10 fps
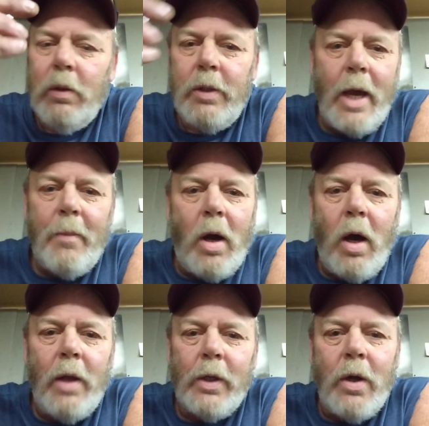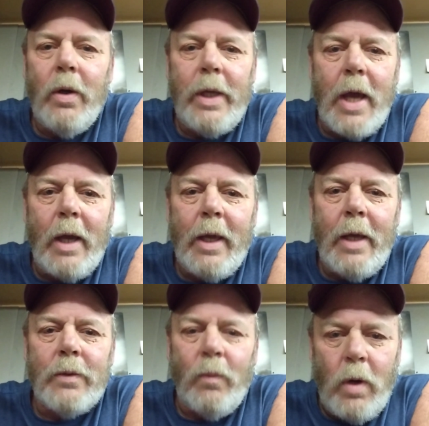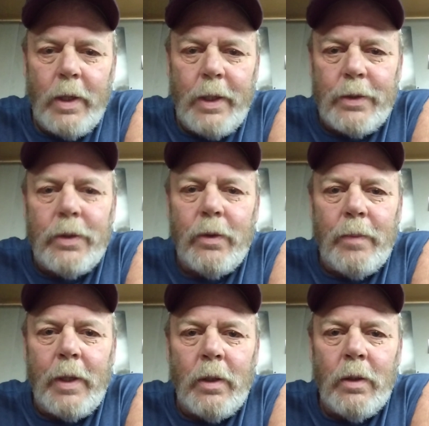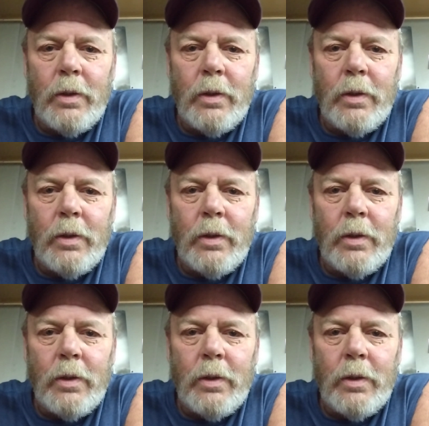Yamaha and the Kodiak has 1-inch tubing.